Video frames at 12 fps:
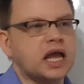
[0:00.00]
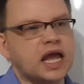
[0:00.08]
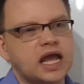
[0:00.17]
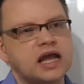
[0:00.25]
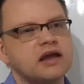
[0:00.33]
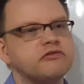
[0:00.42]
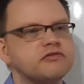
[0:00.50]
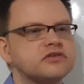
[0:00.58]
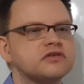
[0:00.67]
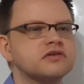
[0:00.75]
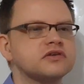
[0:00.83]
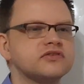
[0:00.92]
have a
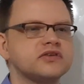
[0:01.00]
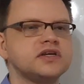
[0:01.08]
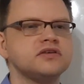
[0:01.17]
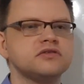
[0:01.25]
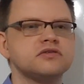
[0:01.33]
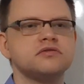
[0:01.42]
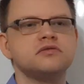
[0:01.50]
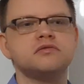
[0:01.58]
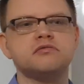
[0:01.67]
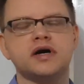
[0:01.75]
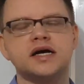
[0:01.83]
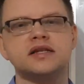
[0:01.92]
certain thing to do
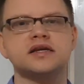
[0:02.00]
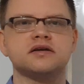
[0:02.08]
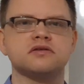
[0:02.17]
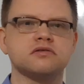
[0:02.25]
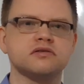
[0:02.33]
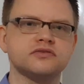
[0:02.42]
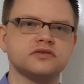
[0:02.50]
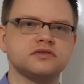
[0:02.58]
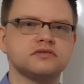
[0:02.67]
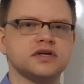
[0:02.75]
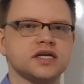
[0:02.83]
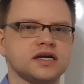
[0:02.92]
while they are also
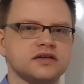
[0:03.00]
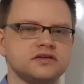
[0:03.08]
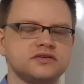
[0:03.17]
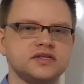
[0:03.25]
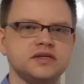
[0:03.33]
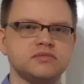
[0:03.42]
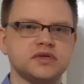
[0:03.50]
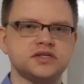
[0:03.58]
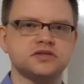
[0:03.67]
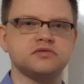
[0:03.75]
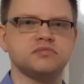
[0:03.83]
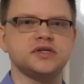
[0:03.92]
doing other things. They
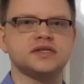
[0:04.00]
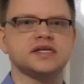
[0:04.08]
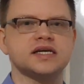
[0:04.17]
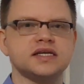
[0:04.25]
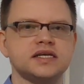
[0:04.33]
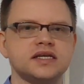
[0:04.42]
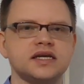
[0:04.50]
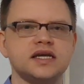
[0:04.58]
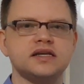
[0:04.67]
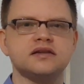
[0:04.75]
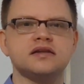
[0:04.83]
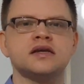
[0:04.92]
should be
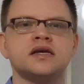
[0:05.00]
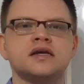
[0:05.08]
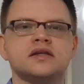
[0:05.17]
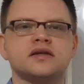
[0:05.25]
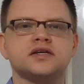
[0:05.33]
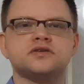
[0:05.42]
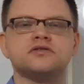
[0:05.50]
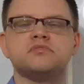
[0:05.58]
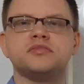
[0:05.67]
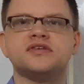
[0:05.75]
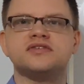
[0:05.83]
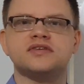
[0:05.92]
dedicated. They should
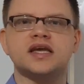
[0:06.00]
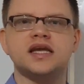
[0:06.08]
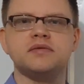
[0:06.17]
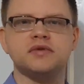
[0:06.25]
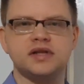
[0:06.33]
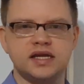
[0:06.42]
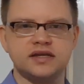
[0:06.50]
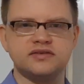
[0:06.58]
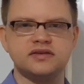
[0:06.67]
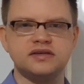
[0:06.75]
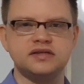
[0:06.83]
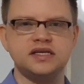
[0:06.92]
be stable as
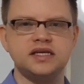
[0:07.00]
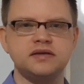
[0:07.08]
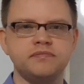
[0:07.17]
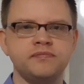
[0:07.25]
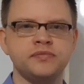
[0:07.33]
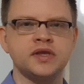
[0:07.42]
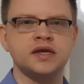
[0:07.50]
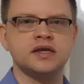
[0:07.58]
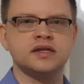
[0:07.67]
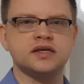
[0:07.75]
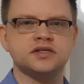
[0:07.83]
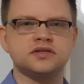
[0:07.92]
a team.
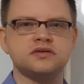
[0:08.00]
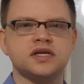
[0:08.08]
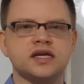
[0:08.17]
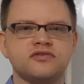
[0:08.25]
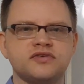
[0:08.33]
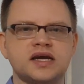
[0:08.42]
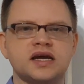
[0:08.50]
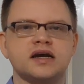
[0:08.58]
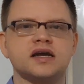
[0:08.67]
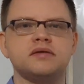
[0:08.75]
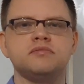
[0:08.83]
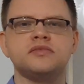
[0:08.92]
They should have
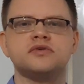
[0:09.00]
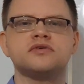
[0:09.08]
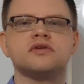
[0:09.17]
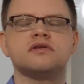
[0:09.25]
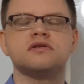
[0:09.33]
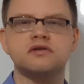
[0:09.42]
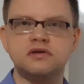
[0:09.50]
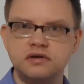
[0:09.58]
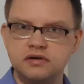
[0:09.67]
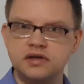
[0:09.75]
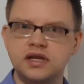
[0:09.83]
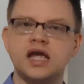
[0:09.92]
time to
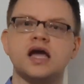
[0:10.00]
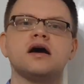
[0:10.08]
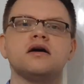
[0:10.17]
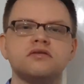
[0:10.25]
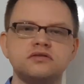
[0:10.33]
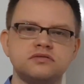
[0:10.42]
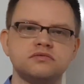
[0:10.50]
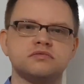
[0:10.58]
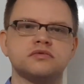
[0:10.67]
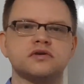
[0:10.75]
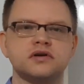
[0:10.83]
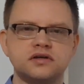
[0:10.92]
learn how to
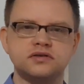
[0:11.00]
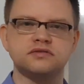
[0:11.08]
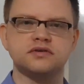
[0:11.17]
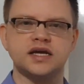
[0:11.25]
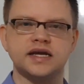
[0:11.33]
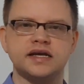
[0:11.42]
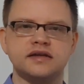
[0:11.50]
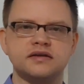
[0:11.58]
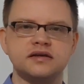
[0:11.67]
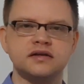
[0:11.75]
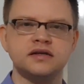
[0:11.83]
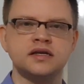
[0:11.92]
work
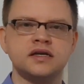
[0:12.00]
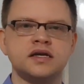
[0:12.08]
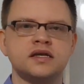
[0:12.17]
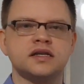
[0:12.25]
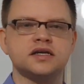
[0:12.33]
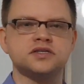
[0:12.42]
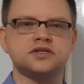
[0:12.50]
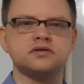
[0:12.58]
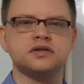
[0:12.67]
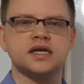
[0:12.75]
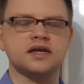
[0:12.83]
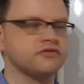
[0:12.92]
together. They
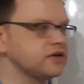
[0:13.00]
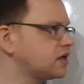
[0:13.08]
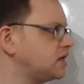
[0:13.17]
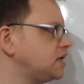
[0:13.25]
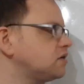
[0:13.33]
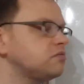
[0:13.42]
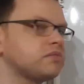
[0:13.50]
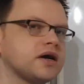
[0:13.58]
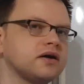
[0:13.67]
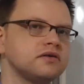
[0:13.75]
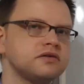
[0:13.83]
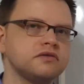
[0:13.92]
should have clear
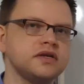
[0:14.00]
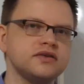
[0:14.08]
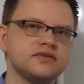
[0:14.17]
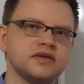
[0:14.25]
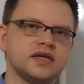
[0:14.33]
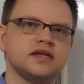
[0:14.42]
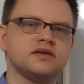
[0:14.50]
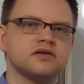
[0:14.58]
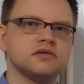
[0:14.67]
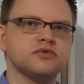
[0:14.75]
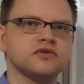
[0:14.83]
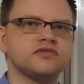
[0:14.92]
boundaries in
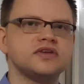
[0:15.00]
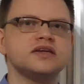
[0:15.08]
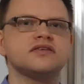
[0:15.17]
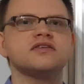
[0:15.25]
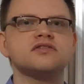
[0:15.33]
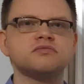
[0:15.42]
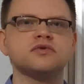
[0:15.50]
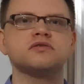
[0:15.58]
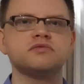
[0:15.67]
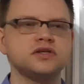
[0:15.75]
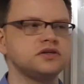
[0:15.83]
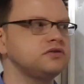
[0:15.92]
terms of this is what
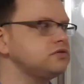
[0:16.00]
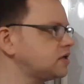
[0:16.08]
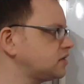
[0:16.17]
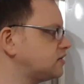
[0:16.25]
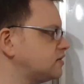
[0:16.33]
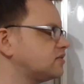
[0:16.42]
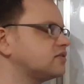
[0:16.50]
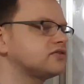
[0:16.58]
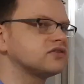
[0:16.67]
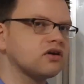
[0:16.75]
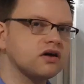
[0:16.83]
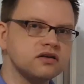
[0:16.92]
we do and this is
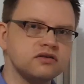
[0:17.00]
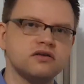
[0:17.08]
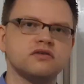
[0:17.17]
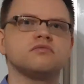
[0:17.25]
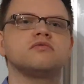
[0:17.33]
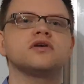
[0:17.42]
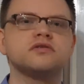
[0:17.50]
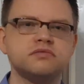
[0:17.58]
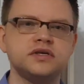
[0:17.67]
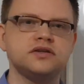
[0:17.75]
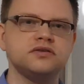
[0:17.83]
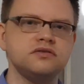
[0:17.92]
not what
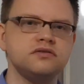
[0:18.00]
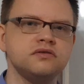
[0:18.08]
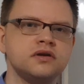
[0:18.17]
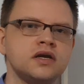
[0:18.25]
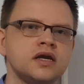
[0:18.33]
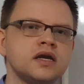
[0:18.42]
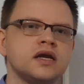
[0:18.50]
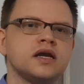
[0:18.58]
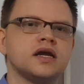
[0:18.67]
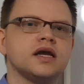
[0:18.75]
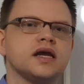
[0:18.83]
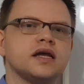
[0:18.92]
we do.
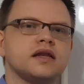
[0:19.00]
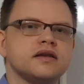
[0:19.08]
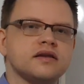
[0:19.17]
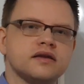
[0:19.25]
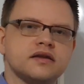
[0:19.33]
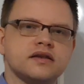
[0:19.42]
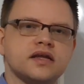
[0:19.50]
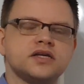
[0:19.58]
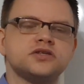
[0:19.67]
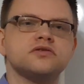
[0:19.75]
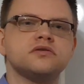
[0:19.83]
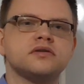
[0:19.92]
And they
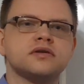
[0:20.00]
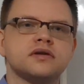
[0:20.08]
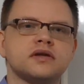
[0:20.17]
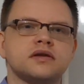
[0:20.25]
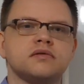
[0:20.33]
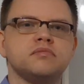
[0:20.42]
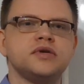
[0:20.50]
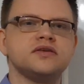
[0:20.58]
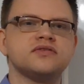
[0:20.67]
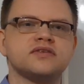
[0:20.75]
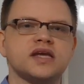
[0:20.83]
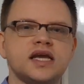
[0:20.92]
should be
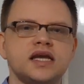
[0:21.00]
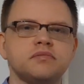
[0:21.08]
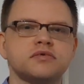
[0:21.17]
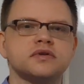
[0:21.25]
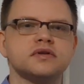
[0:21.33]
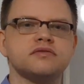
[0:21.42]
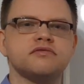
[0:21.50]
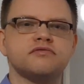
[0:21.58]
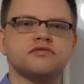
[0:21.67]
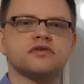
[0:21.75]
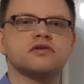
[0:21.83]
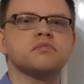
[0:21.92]
stable
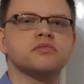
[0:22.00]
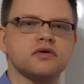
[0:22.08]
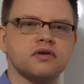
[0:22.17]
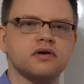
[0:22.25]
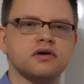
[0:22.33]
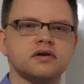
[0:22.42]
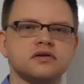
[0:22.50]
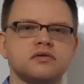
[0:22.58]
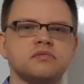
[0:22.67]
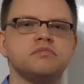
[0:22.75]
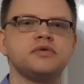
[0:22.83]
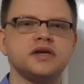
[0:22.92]
for a prolonged
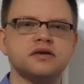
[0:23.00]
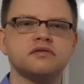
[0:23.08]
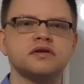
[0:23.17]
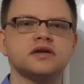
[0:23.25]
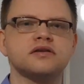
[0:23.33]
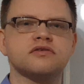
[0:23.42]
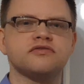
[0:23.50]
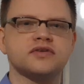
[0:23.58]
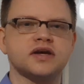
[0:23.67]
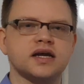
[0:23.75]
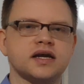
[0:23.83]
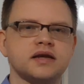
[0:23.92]
period of
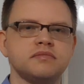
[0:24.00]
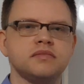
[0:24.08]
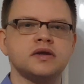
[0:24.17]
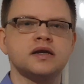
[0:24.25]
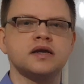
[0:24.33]
time.